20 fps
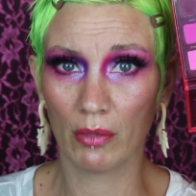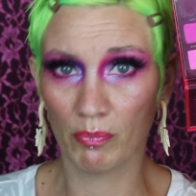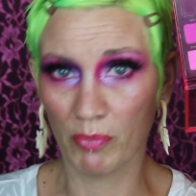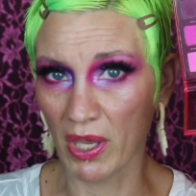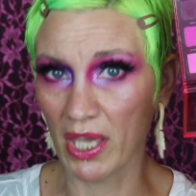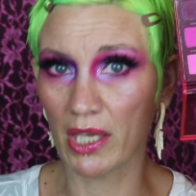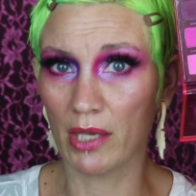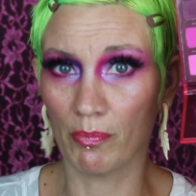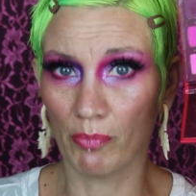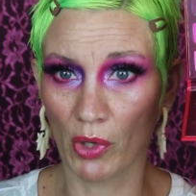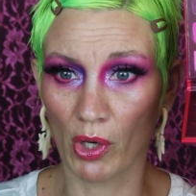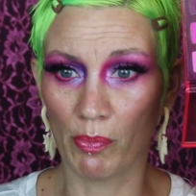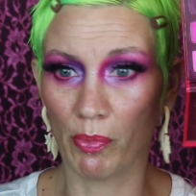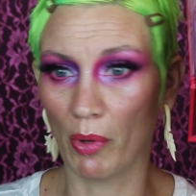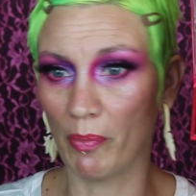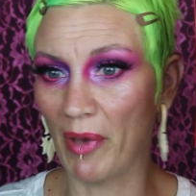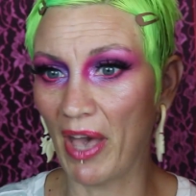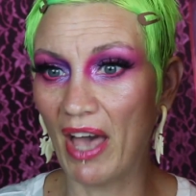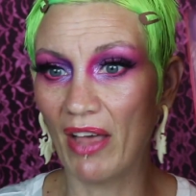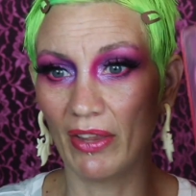pink and
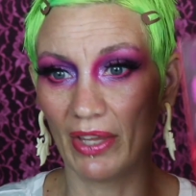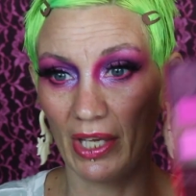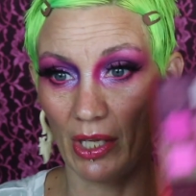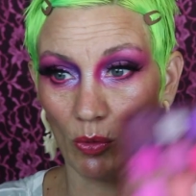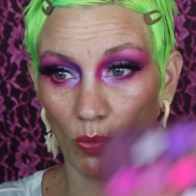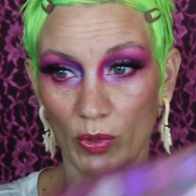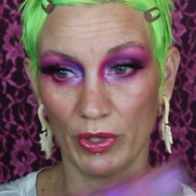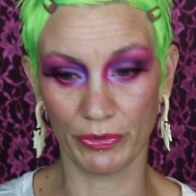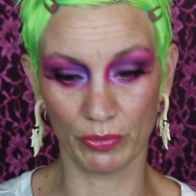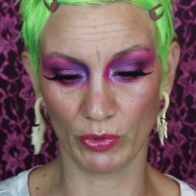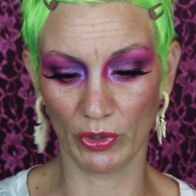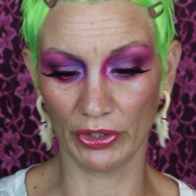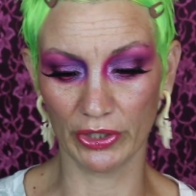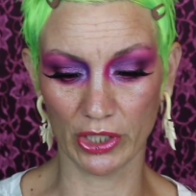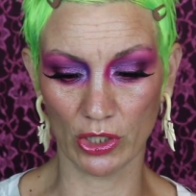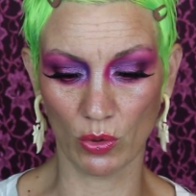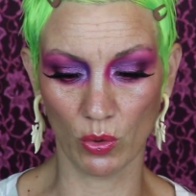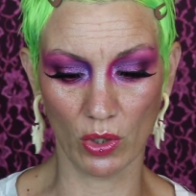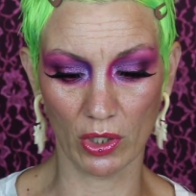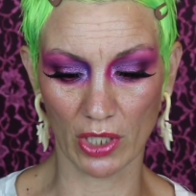purple palette with
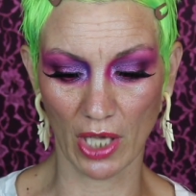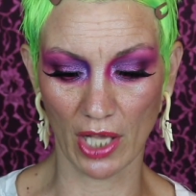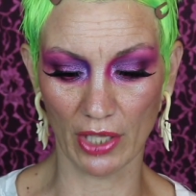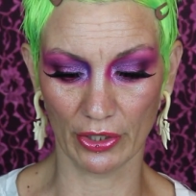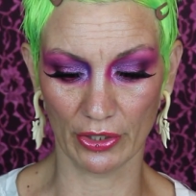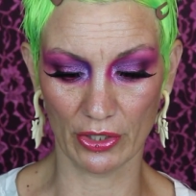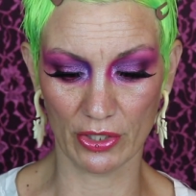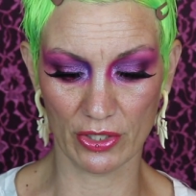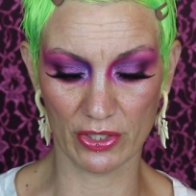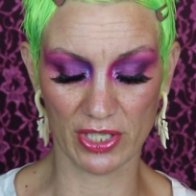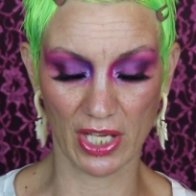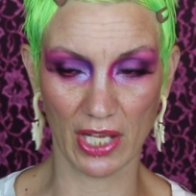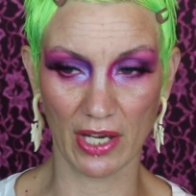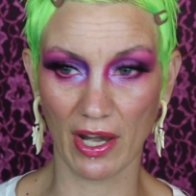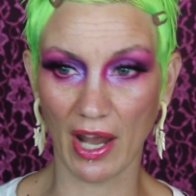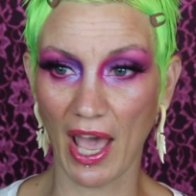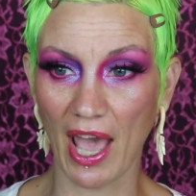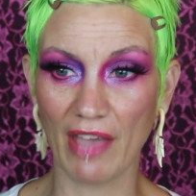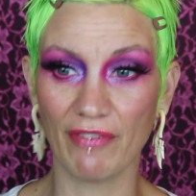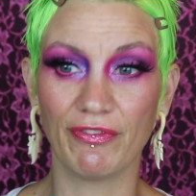really cool colors.
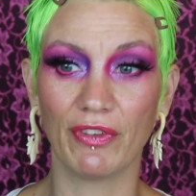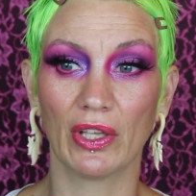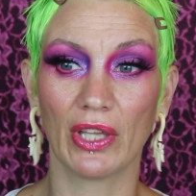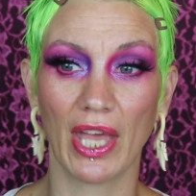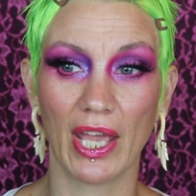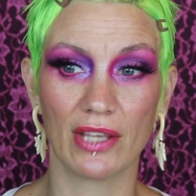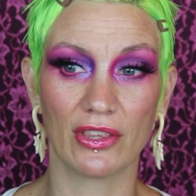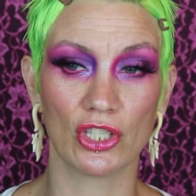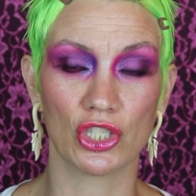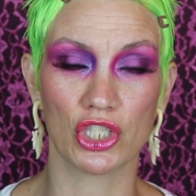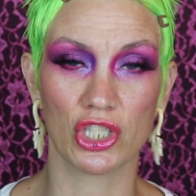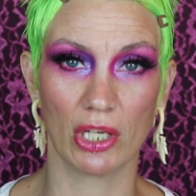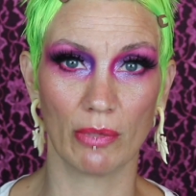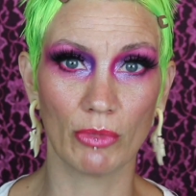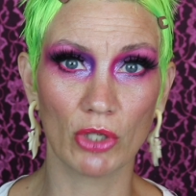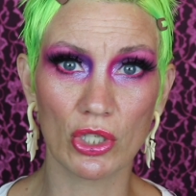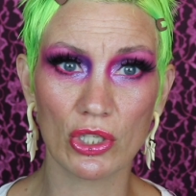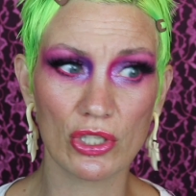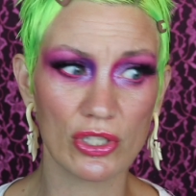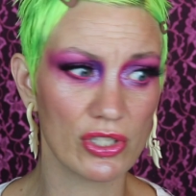And I feel like the
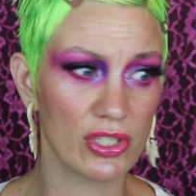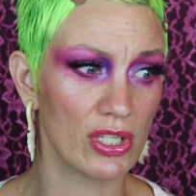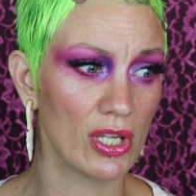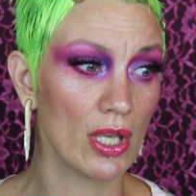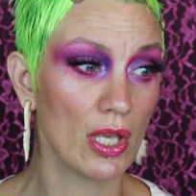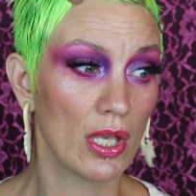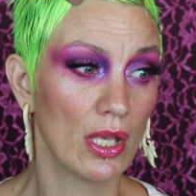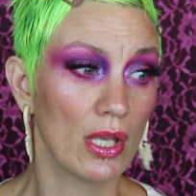shimmers